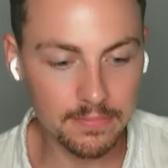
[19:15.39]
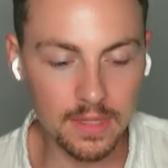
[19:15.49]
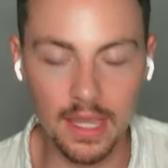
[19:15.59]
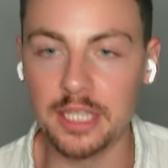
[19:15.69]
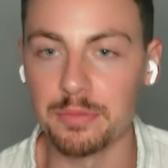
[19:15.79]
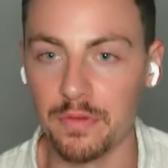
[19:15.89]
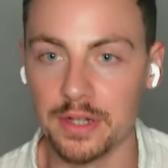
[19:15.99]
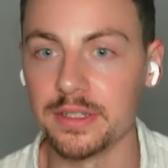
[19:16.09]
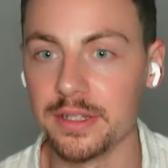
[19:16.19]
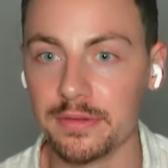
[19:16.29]
is
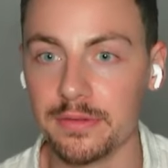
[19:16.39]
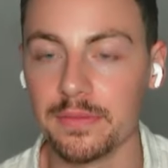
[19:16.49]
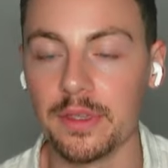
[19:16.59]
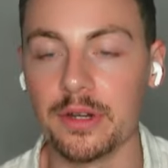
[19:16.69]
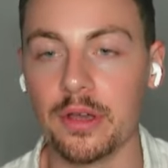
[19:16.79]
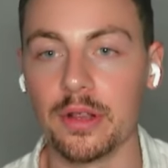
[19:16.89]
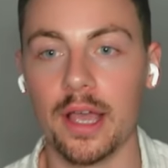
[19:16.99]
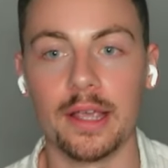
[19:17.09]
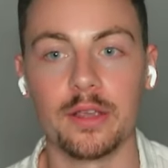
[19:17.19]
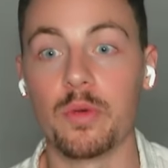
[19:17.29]
preventative. You know,
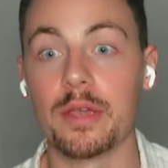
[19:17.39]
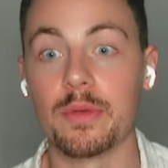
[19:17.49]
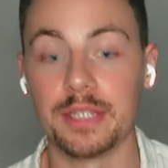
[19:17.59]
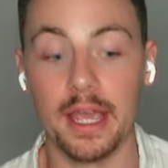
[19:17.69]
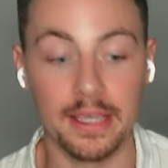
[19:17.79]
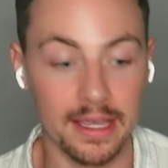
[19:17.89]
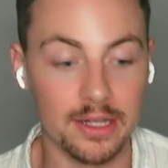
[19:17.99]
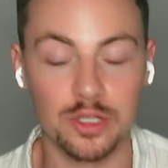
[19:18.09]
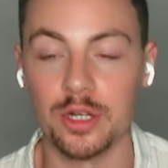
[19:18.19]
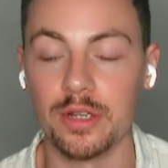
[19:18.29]
like we take
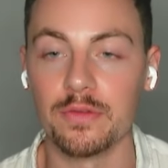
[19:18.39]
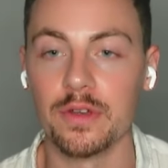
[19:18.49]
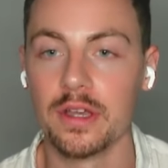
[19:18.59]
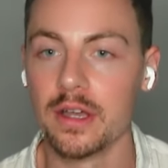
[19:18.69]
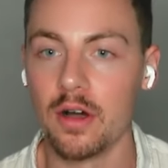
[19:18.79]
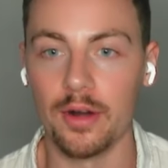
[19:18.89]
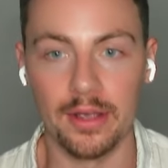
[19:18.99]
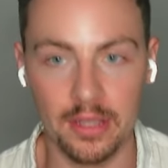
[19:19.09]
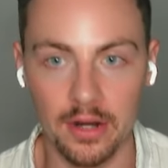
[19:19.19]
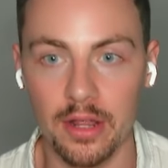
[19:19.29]
initiative on our
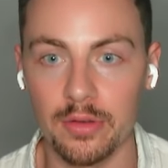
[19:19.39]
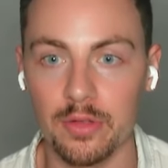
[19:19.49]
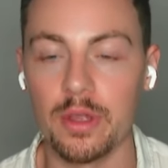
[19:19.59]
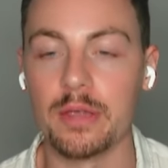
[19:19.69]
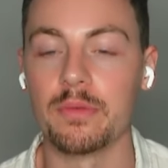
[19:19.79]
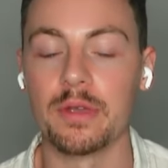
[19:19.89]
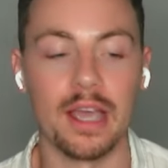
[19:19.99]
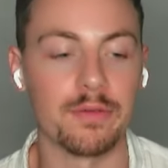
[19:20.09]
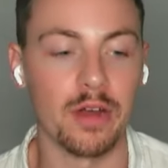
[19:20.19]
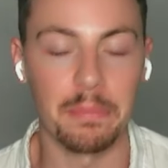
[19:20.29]
gut health. We
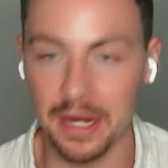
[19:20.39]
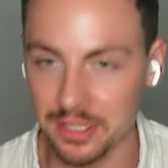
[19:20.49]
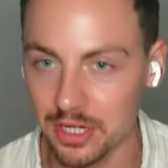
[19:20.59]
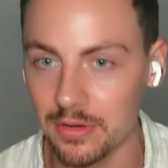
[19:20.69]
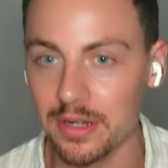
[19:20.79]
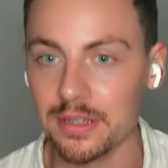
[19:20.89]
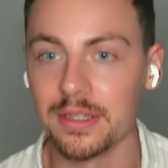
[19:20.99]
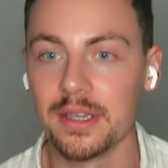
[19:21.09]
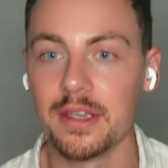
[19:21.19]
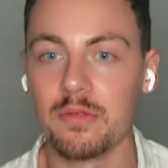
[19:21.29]
have the right bacterias.
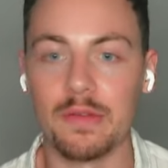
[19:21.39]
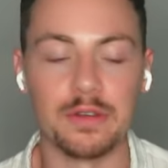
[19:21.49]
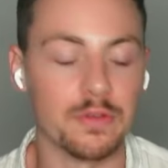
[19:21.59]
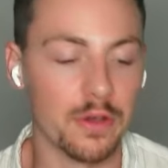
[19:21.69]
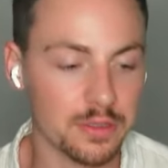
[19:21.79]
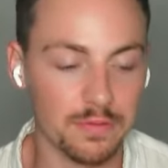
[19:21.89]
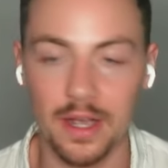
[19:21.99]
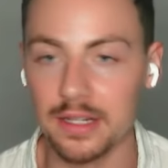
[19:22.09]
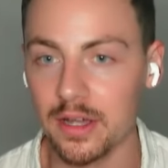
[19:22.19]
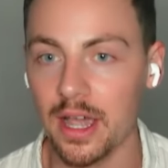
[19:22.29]
We have a
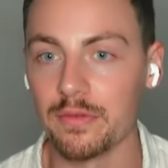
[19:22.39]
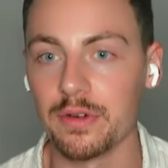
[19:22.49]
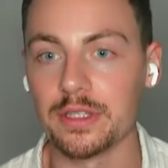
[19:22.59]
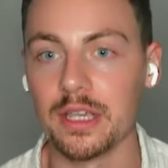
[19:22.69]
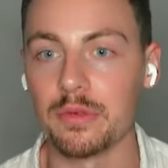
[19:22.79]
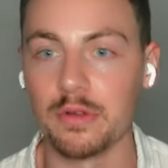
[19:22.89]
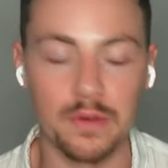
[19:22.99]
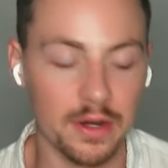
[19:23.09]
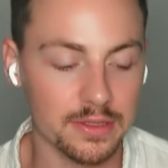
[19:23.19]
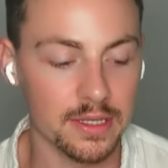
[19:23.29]
diversified diet, for example, and
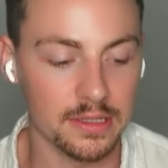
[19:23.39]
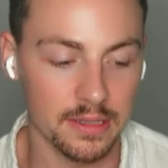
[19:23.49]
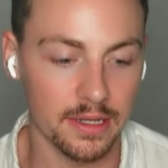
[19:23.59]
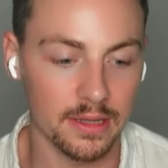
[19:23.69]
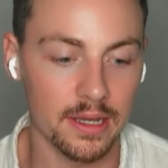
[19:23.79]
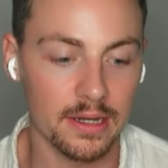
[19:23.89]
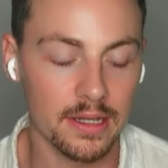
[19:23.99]
various things like that.